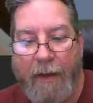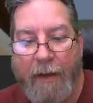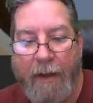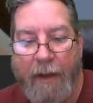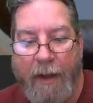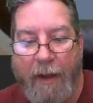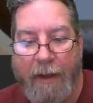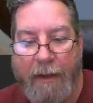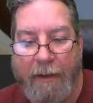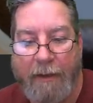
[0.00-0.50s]

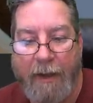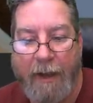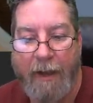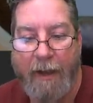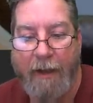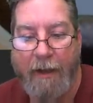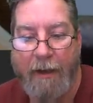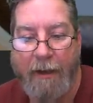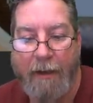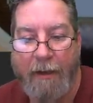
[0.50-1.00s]
And
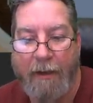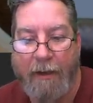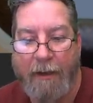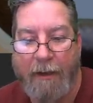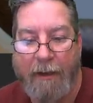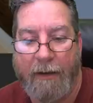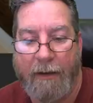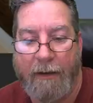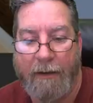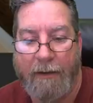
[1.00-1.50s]

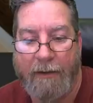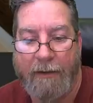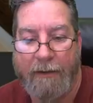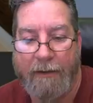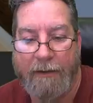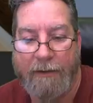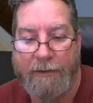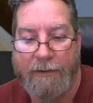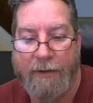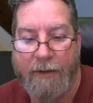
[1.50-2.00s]

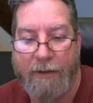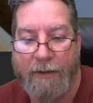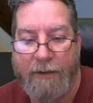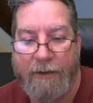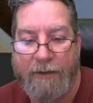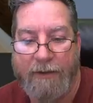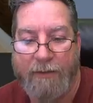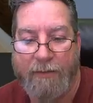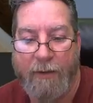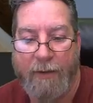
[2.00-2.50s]
so you
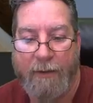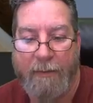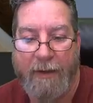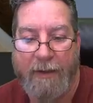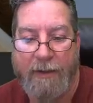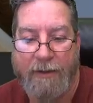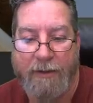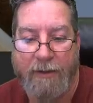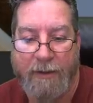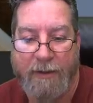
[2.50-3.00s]
just want to make
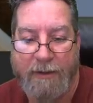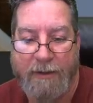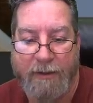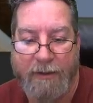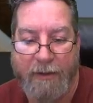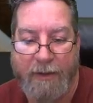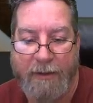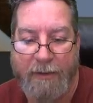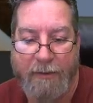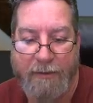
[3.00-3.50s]
sure that
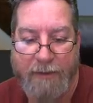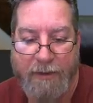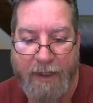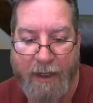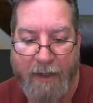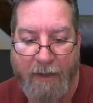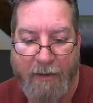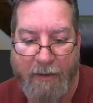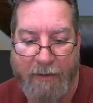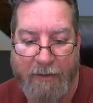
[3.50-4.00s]
you're in your
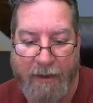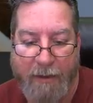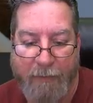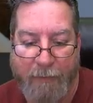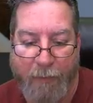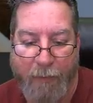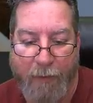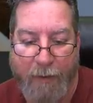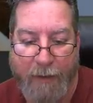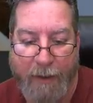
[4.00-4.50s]
chair
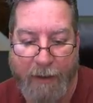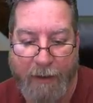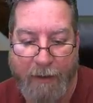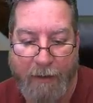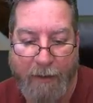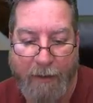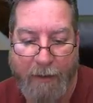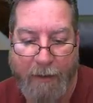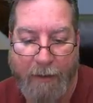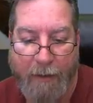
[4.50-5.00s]
and working.
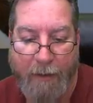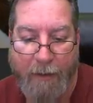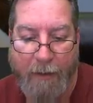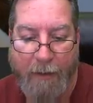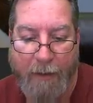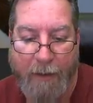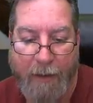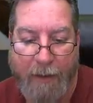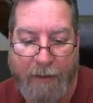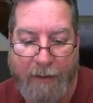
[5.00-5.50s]

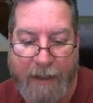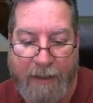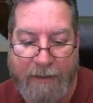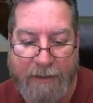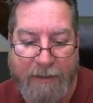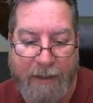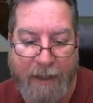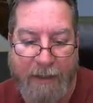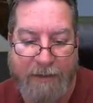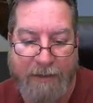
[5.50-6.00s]
And that's
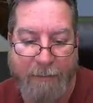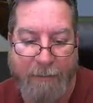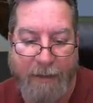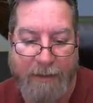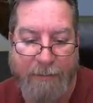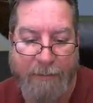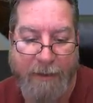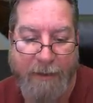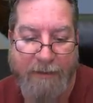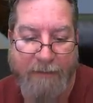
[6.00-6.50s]
the
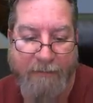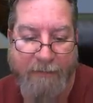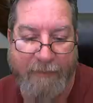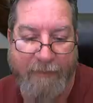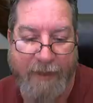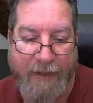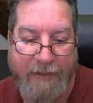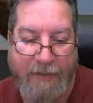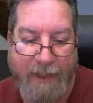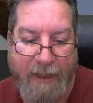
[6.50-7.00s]
best piece of
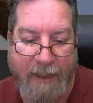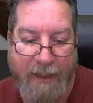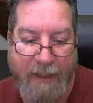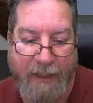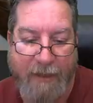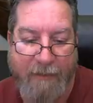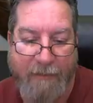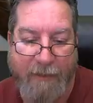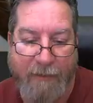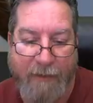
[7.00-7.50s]
advice I can
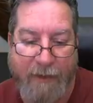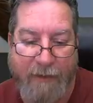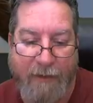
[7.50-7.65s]
give you.